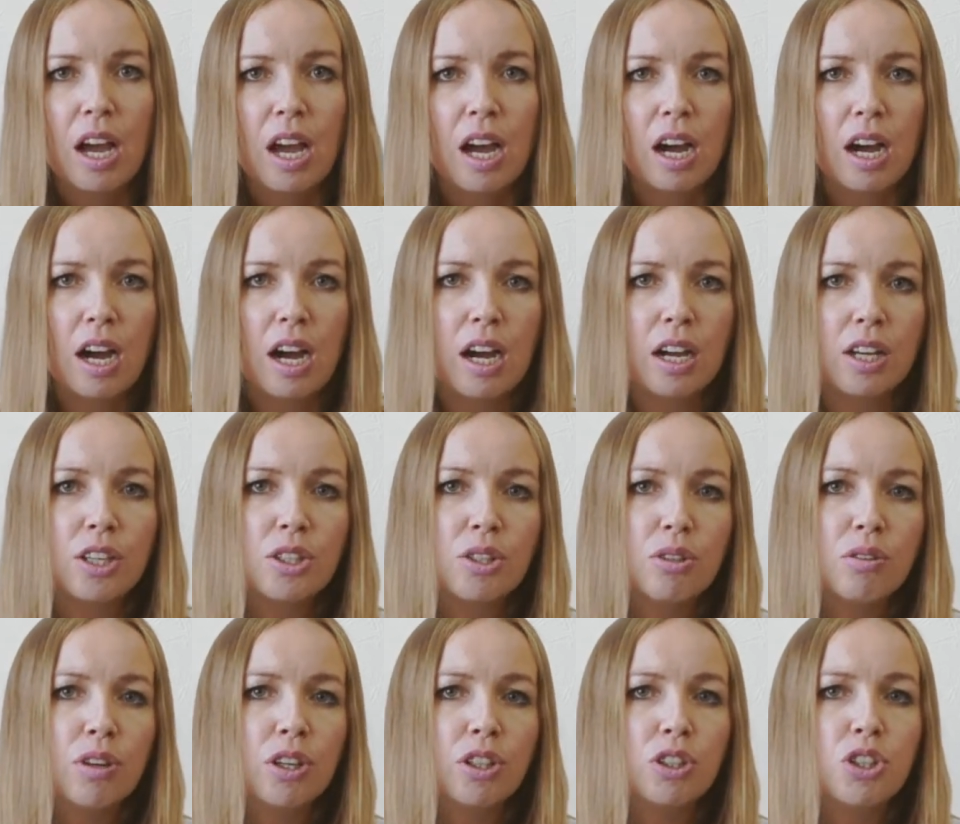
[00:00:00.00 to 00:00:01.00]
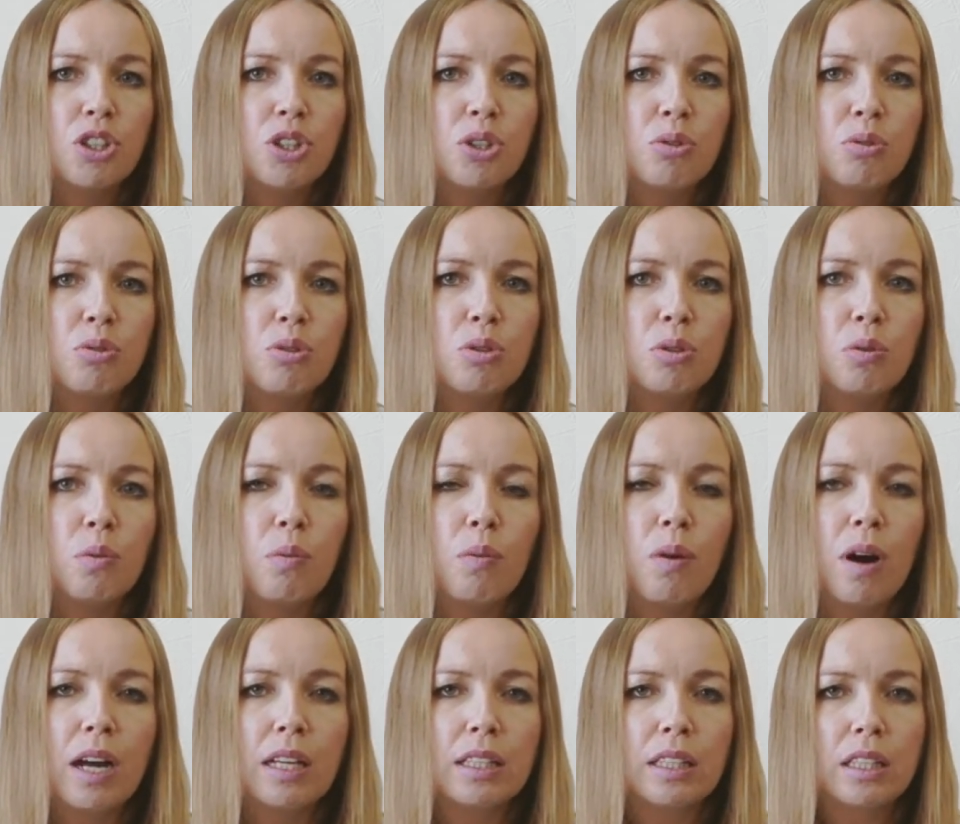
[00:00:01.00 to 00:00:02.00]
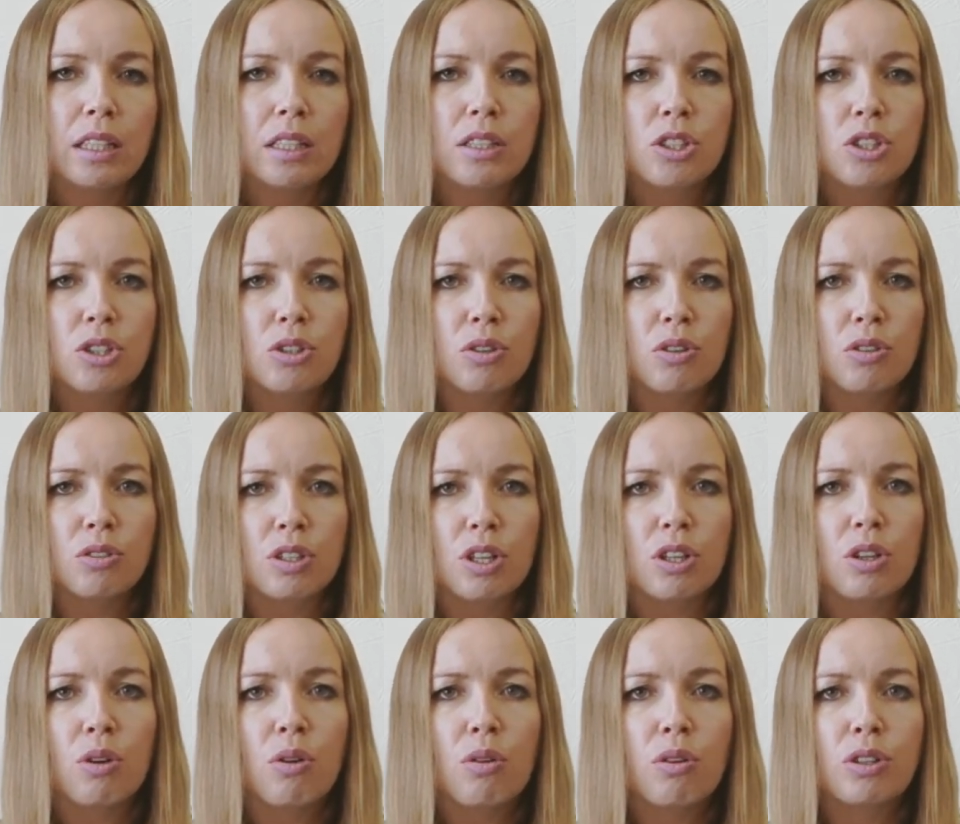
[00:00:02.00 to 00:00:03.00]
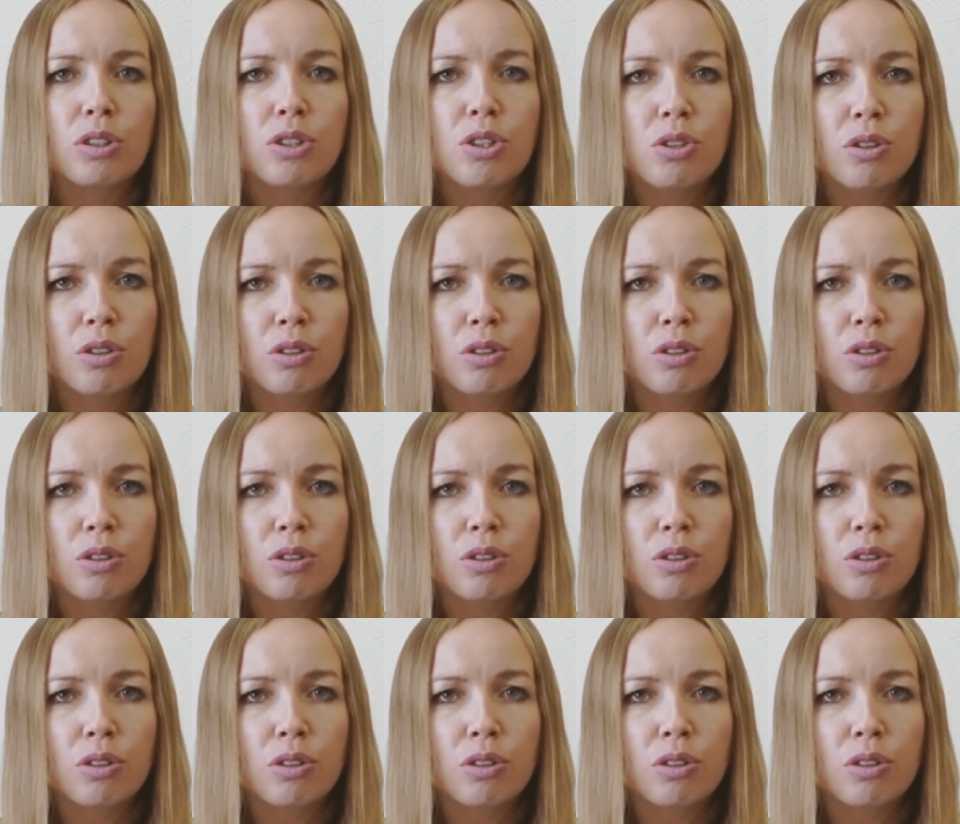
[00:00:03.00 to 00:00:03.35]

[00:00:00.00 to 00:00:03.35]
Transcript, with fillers: Uh, you can use one external or,